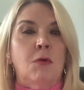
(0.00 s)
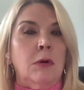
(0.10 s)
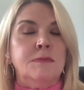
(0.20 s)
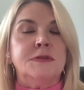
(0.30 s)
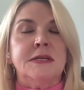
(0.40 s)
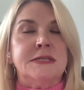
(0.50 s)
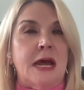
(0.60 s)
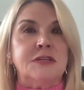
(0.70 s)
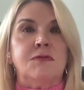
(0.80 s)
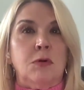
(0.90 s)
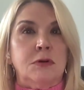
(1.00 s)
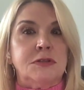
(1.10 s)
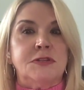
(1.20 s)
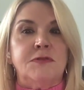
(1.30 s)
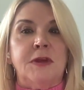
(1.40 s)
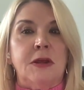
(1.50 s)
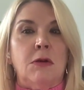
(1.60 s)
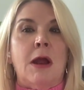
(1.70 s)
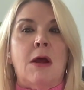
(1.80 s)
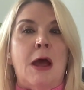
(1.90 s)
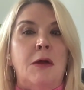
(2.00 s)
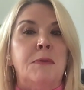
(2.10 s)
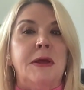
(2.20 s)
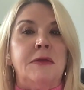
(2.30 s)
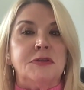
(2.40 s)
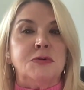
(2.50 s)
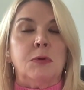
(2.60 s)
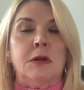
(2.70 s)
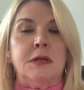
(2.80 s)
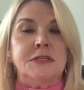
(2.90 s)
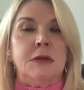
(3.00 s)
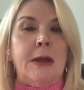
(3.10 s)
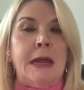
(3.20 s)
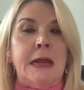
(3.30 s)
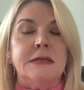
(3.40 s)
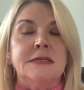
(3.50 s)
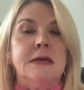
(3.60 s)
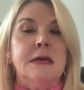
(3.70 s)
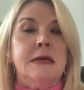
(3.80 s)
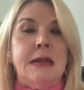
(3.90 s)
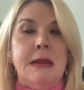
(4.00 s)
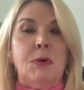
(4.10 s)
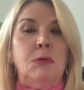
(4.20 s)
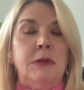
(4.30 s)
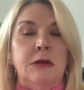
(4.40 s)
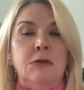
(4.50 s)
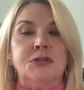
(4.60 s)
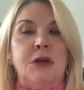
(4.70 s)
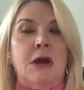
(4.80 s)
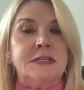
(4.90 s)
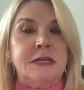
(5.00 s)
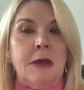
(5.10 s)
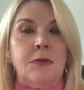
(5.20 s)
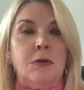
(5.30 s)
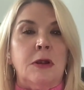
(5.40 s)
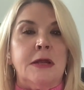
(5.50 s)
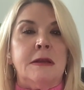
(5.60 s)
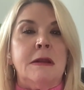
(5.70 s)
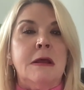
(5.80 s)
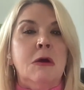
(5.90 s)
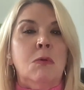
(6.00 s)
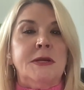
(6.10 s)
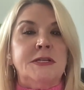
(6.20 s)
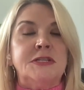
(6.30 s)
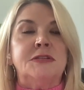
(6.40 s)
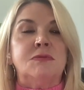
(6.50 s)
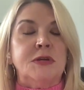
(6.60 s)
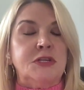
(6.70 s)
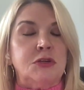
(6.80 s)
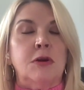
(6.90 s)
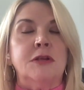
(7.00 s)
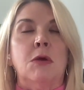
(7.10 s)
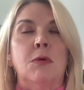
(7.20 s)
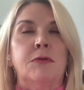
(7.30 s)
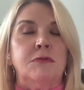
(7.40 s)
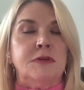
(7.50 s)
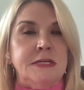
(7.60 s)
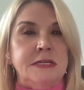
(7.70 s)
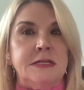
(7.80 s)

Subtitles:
formed a task force to figure out how to make this work. And so 8 NAPO leaders got together and we started going through the